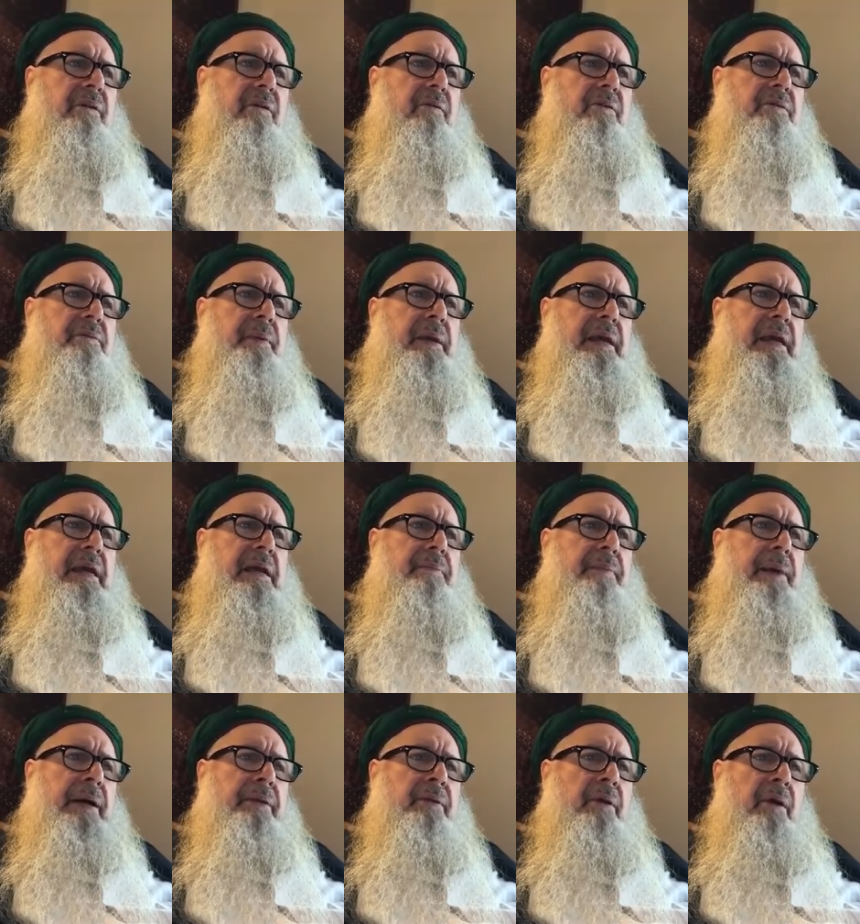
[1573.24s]
was speaking
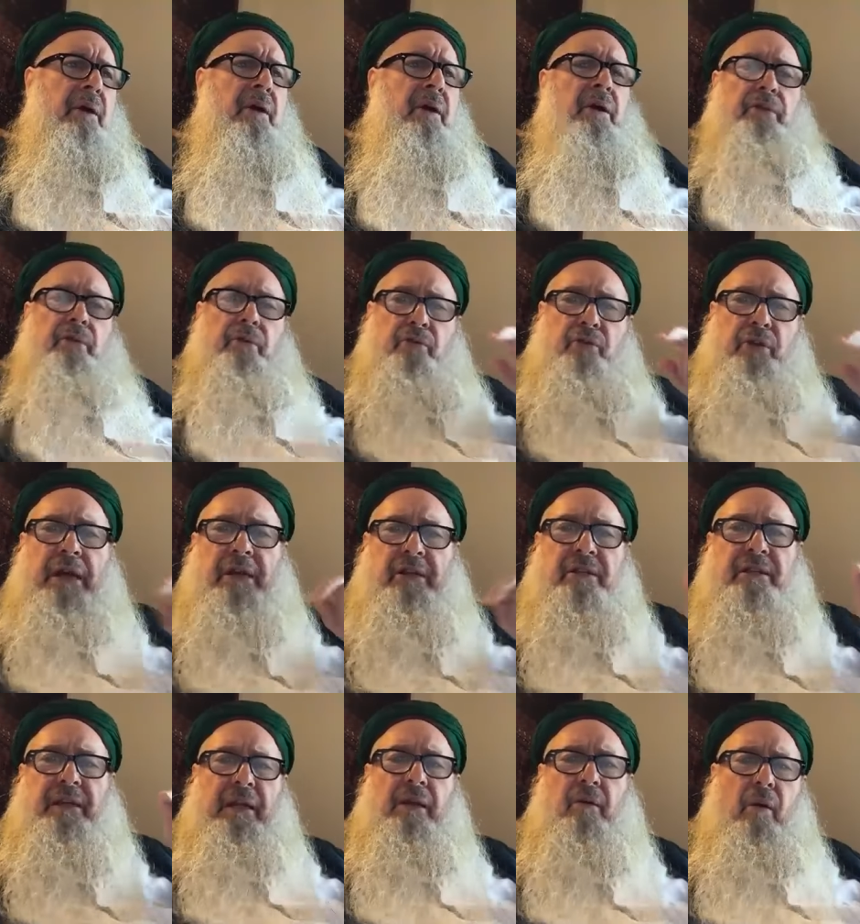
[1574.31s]
about, to
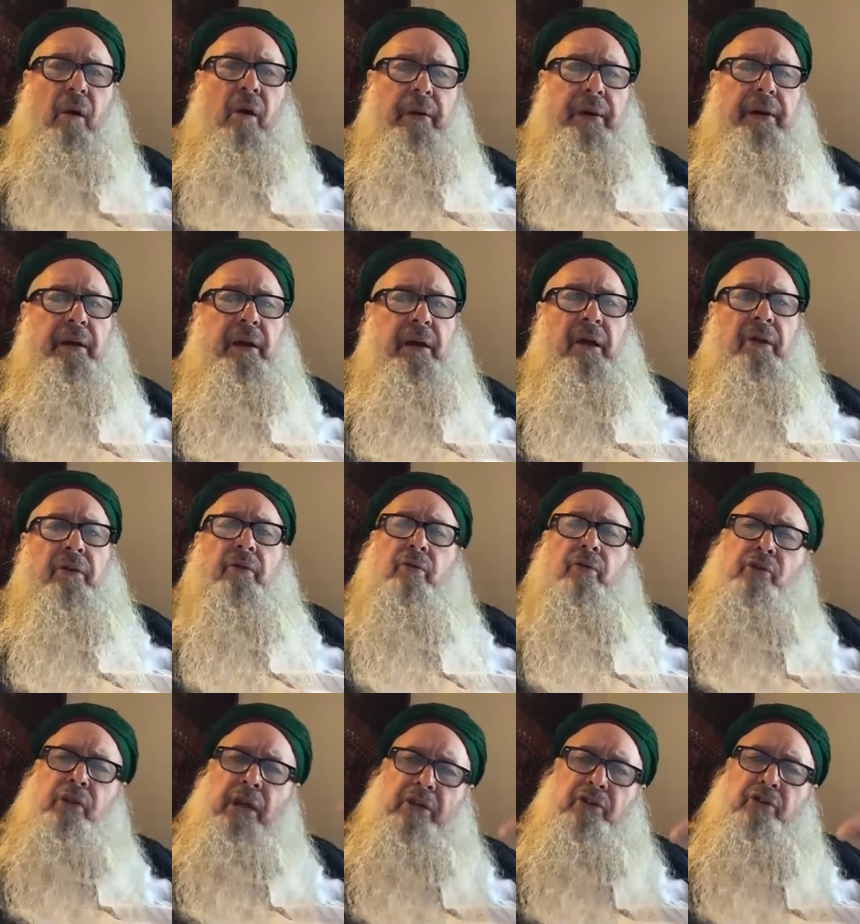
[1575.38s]
chase that quarry to
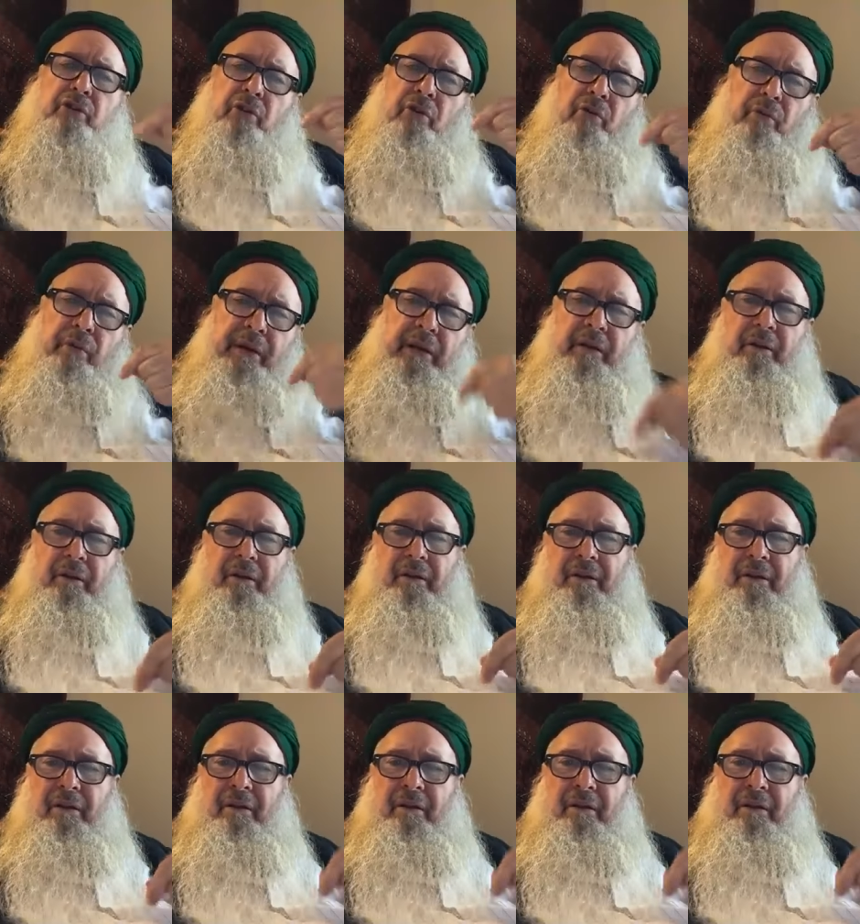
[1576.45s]
chase your real